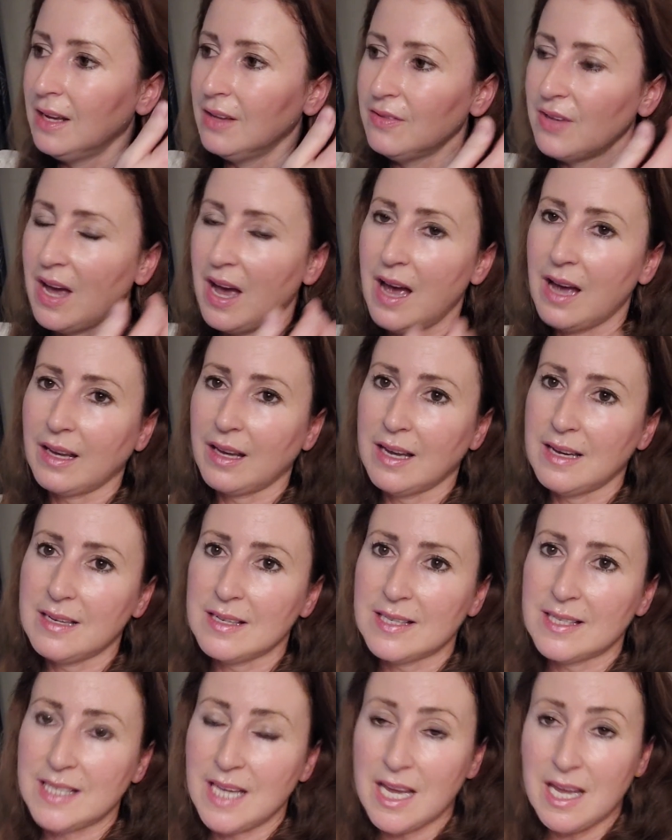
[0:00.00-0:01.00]
that I can
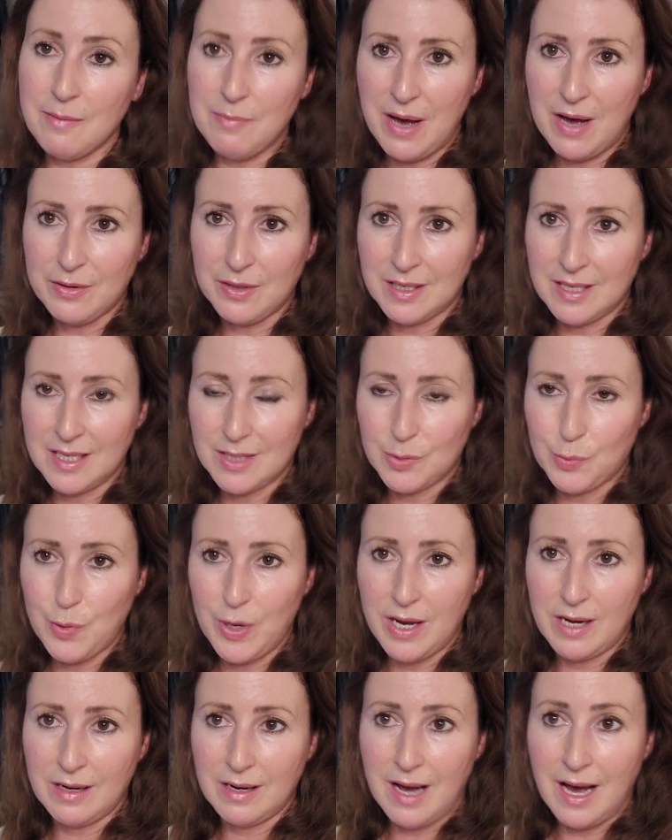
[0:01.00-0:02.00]
say about it is
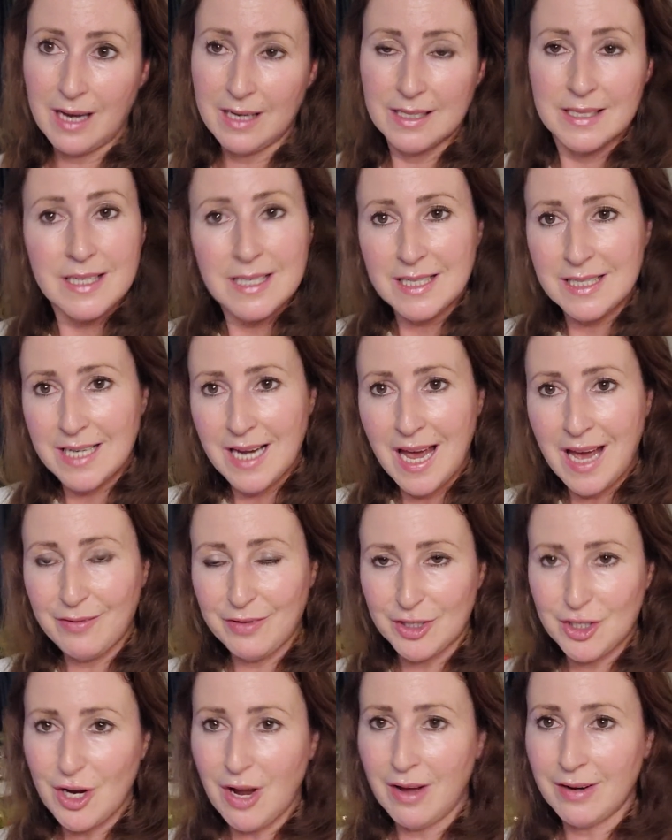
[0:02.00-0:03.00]
when I did have
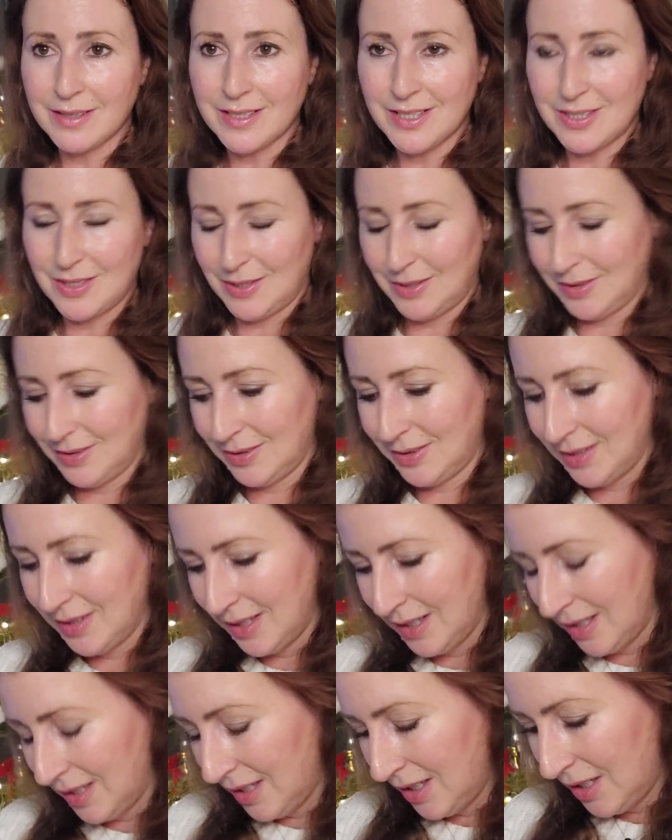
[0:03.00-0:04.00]
a chance to
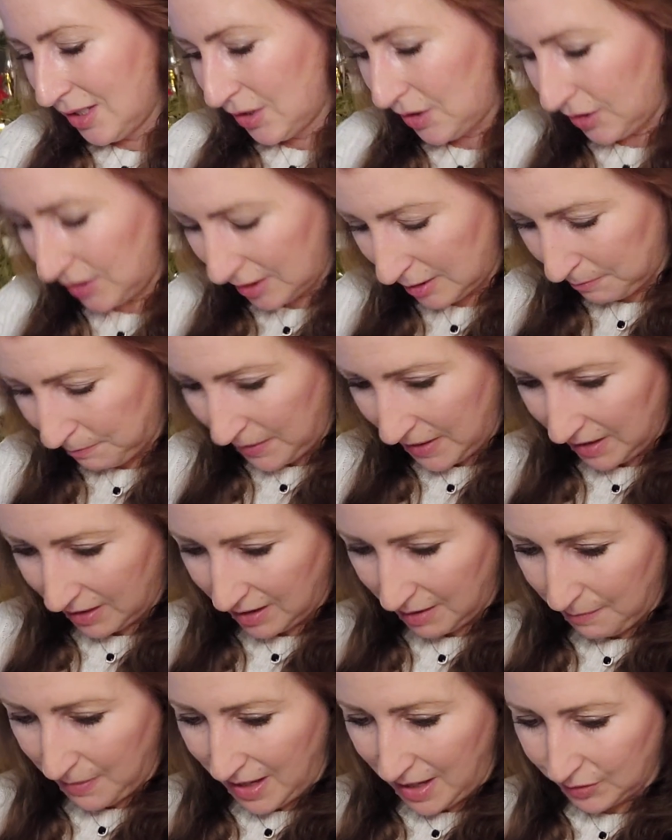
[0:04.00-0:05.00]
speak
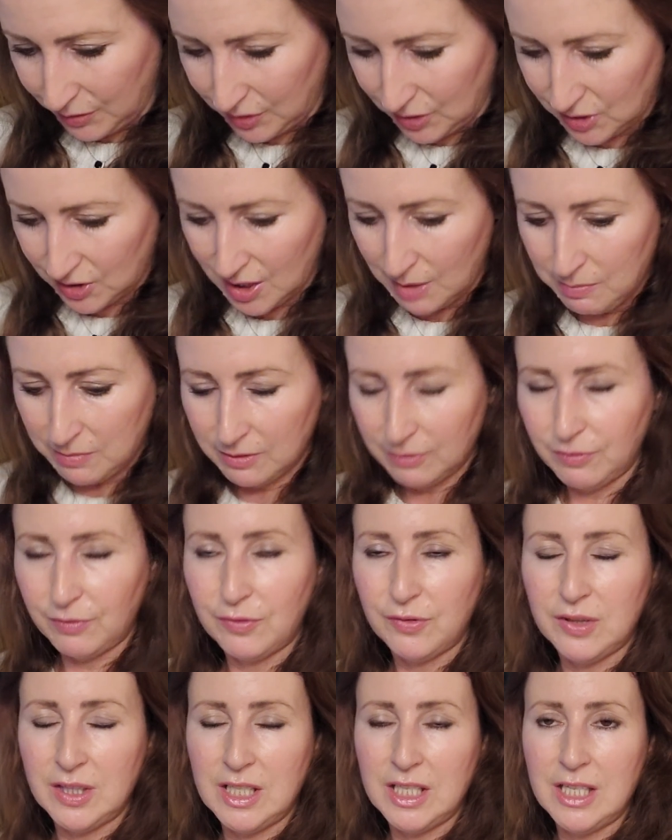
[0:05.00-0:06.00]
about some
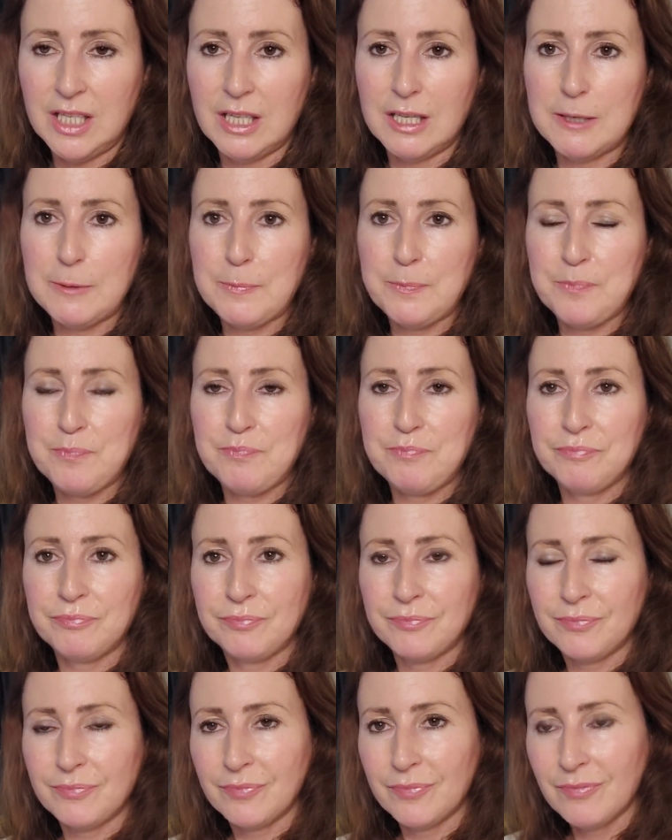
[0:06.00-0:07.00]
of the
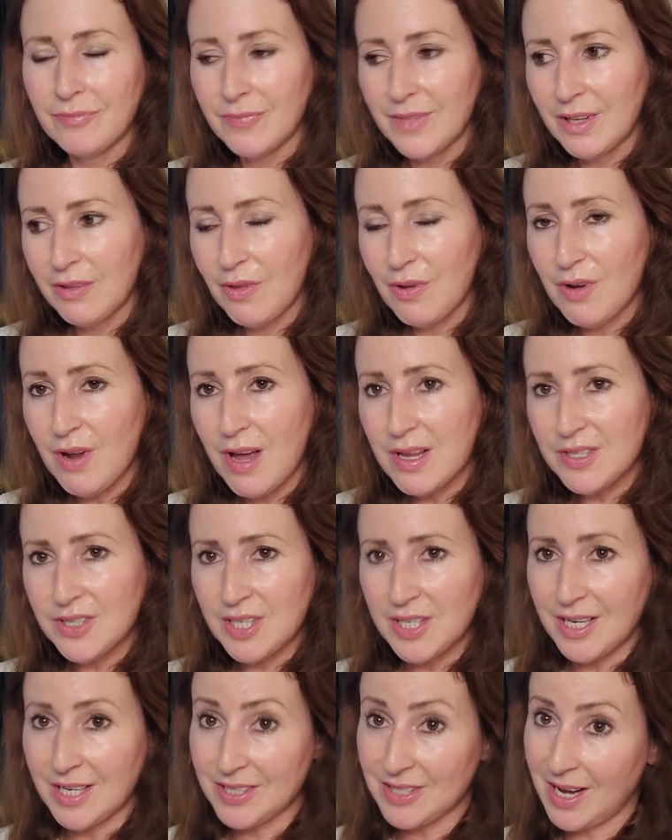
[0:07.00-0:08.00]

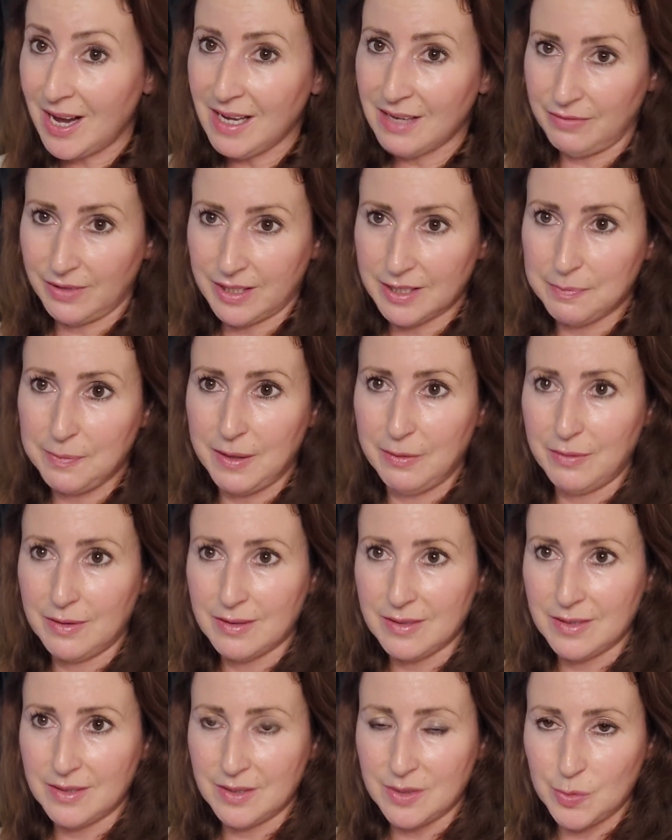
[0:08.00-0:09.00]
nastiness I have
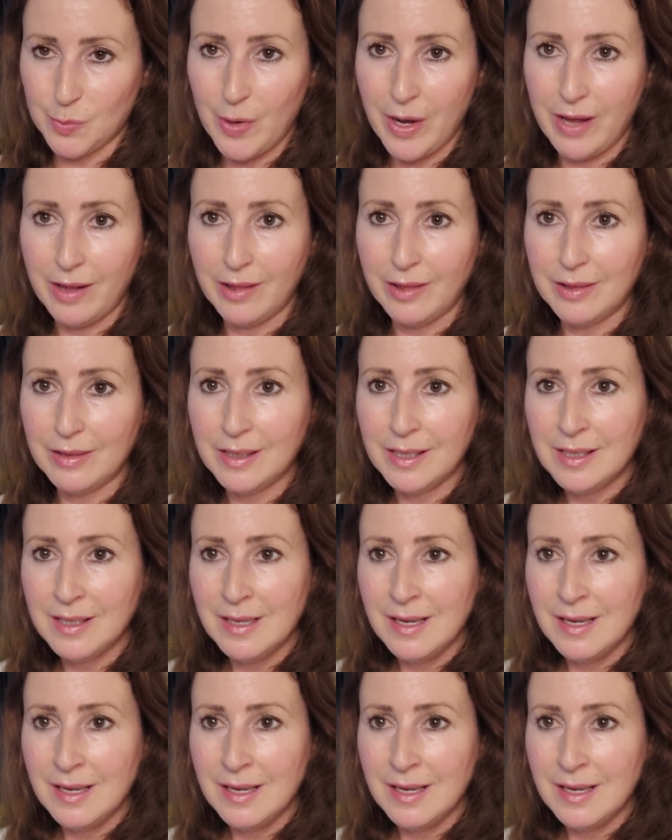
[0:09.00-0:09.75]
experienced as well,